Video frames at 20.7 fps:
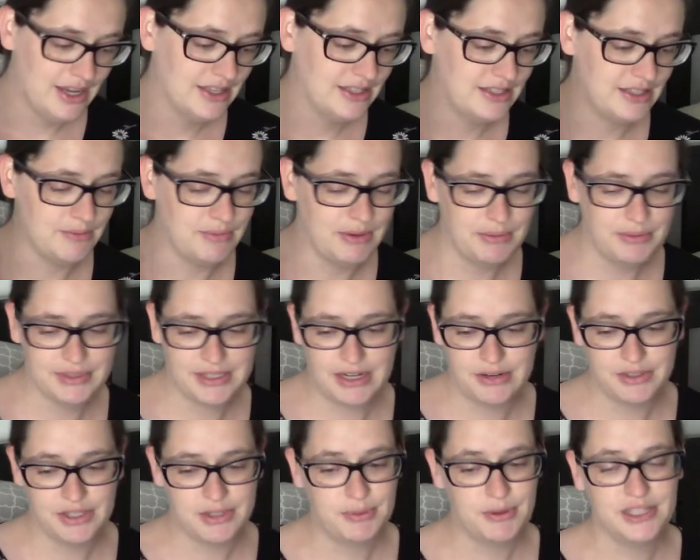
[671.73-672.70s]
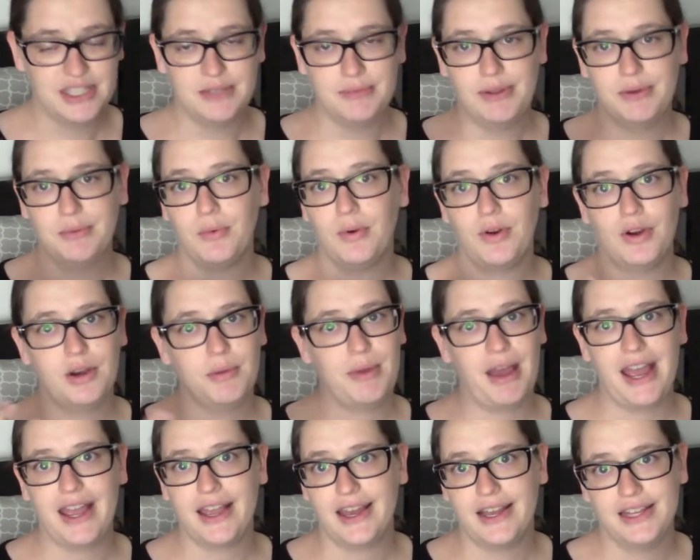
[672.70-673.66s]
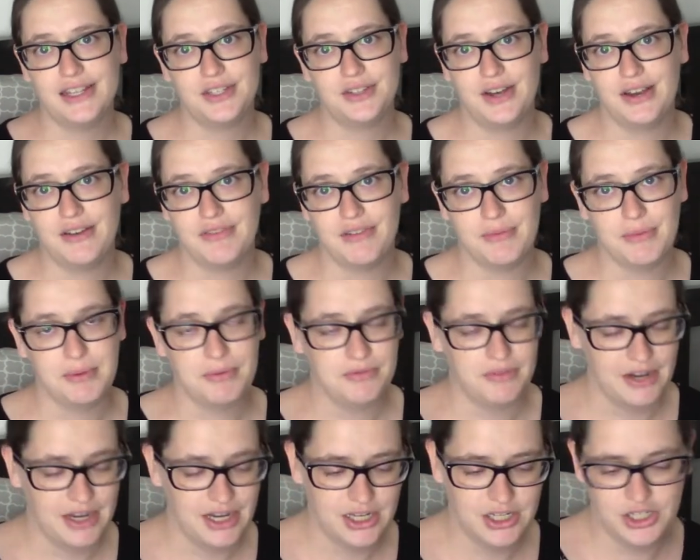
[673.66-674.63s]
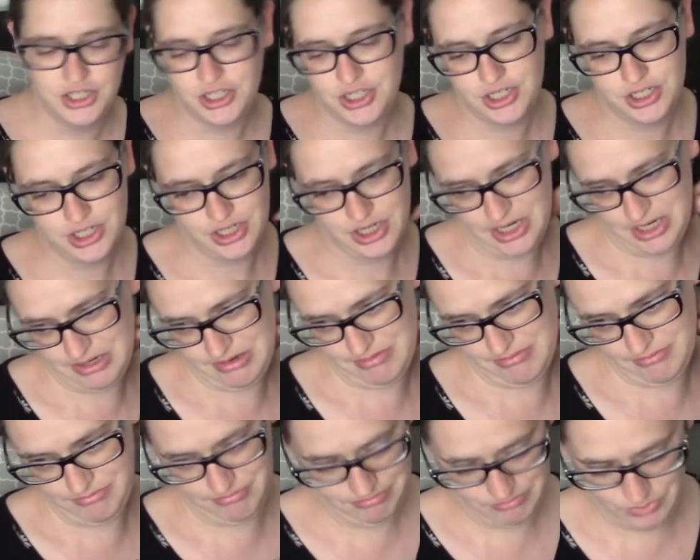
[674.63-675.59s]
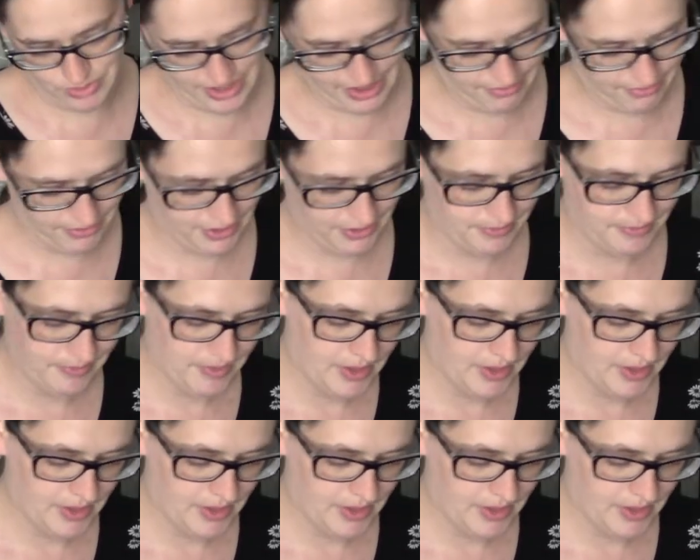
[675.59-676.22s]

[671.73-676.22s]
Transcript: Some people said it was supposed to be warm. I got it straight from the fridge, whatever.